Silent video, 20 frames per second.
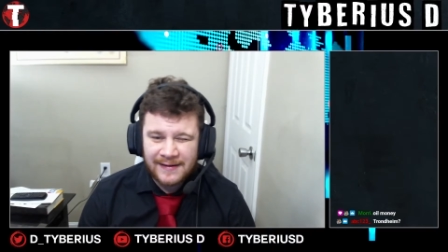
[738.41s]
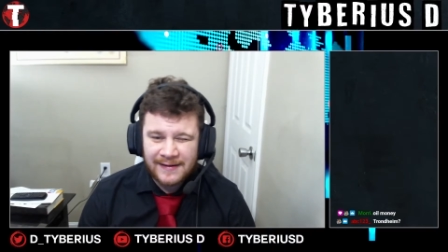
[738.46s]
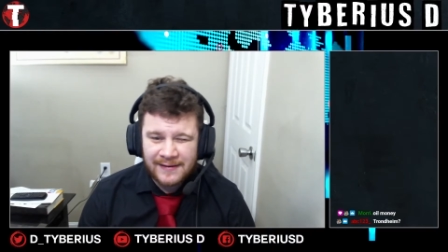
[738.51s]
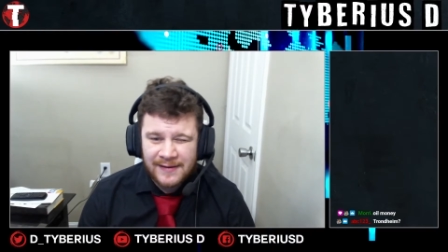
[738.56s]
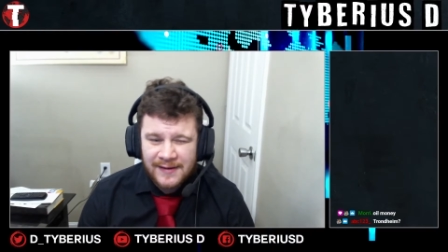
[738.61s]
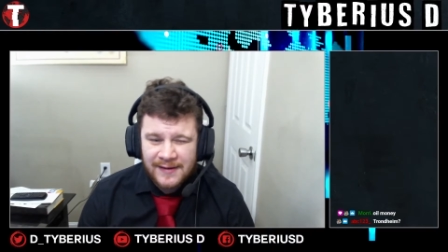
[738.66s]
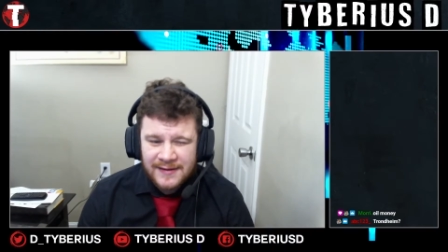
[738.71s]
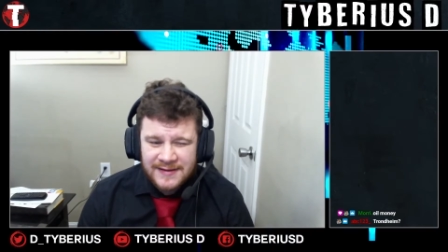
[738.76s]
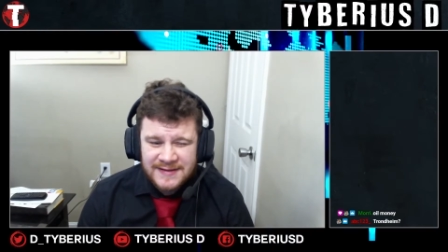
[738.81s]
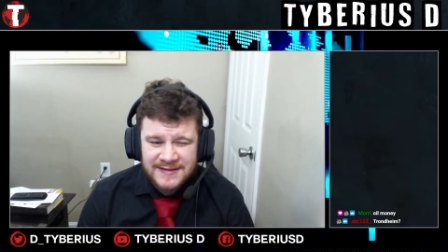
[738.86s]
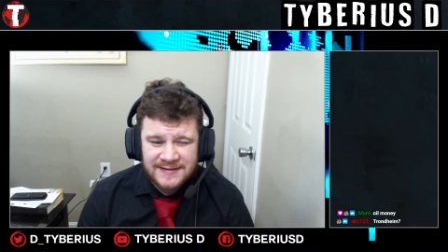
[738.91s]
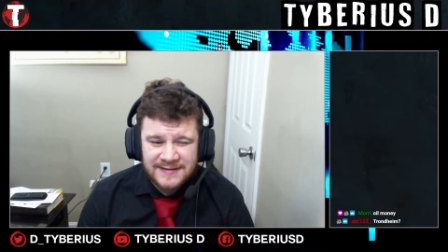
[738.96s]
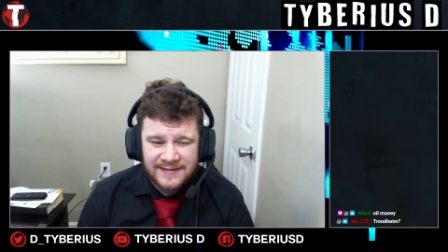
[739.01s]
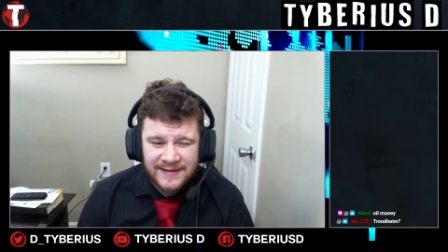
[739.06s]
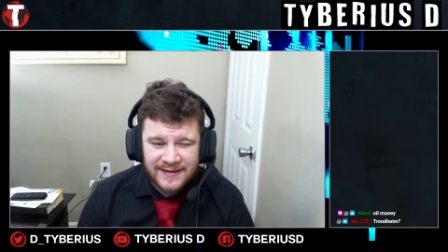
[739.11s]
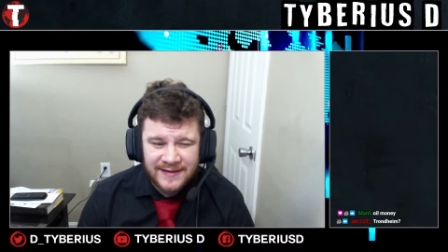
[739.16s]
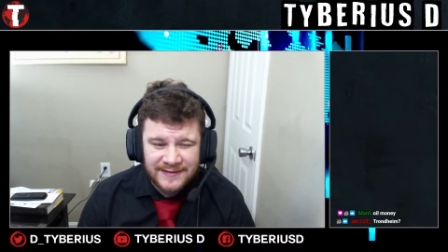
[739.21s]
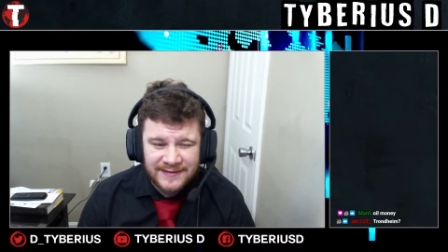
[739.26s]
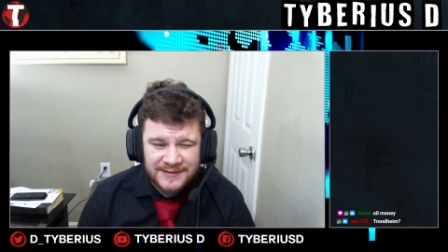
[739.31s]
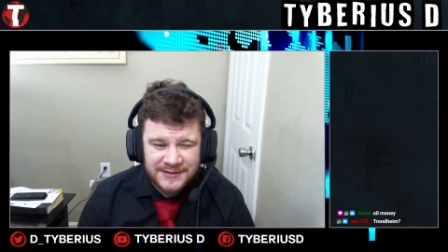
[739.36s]

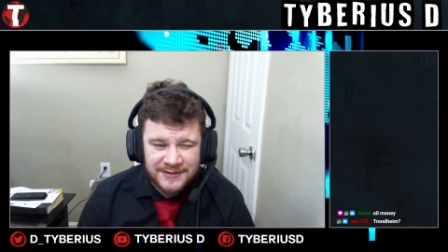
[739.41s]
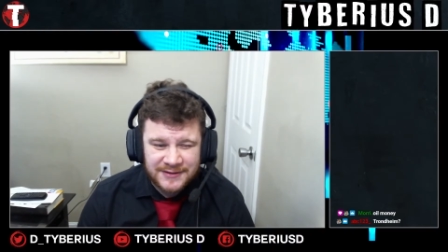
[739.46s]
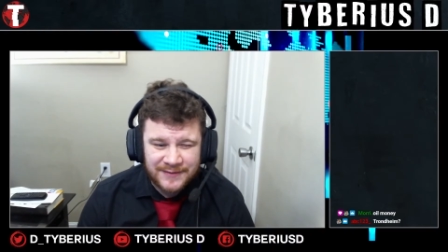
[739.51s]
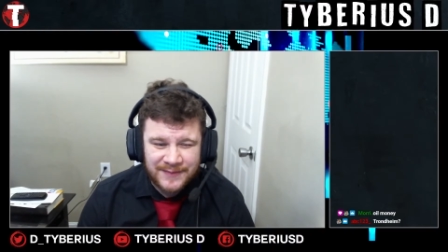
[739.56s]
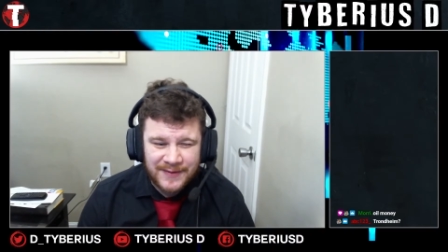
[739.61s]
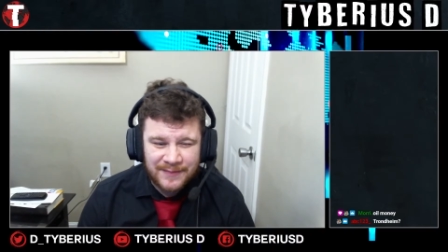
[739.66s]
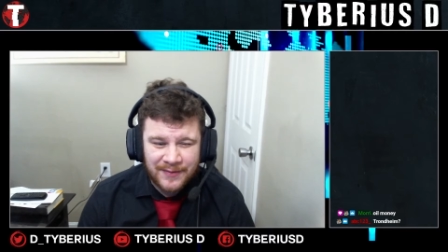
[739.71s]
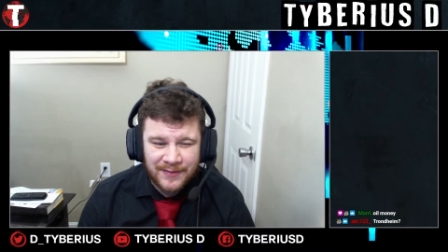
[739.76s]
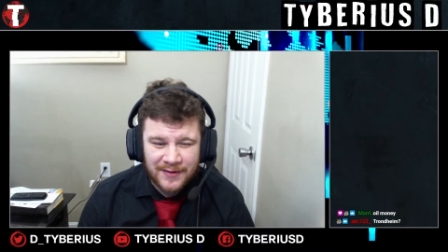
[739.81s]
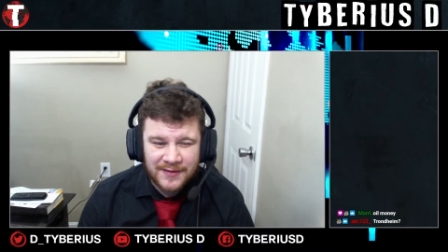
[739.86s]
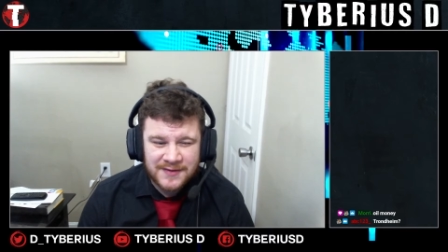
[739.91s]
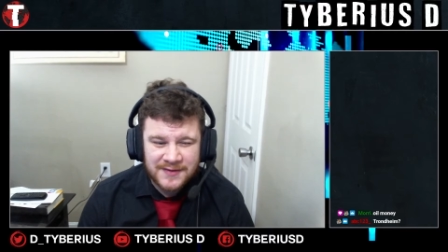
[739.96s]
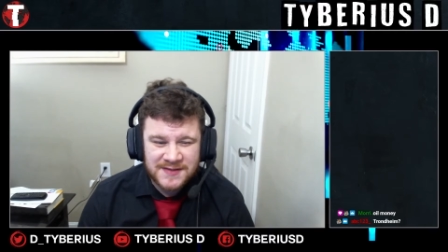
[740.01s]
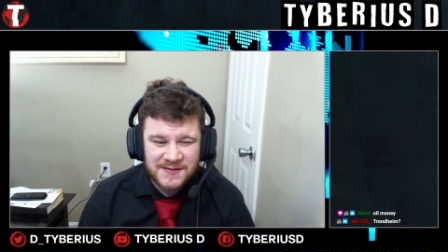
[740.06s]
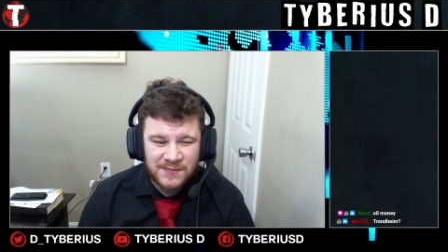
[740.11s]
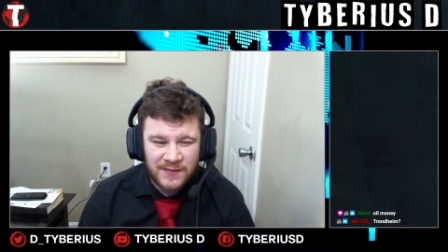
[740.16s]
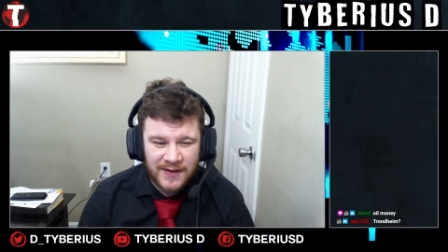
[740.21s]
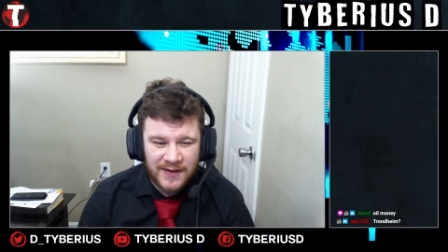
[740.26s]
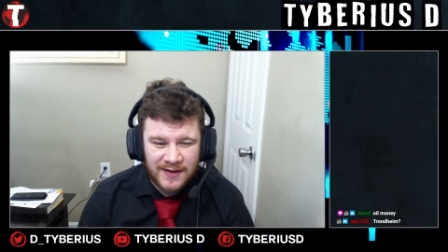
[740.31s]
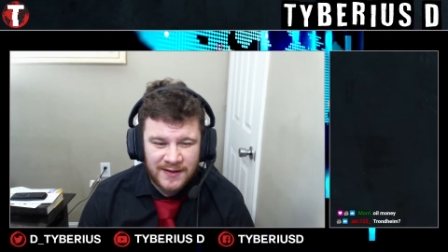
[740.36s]
Honestly, it should be part of
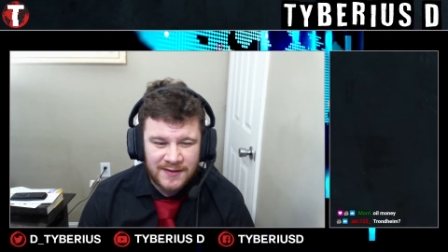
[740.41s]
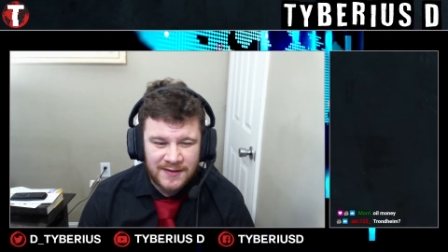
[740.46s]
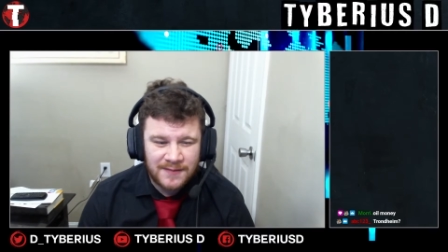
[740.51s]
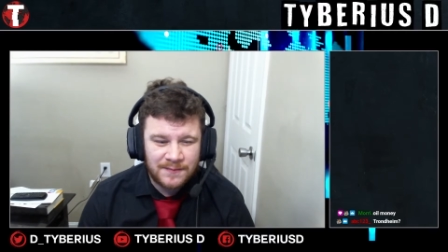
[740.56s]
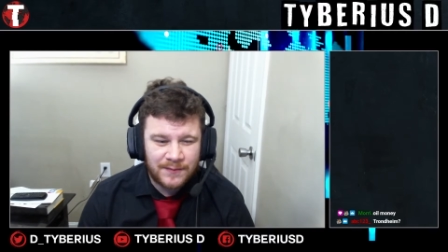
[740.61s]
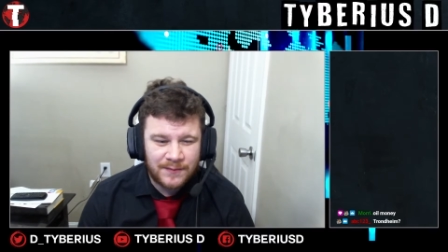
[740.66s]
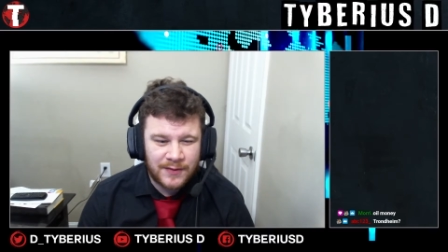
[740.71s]
Sweden,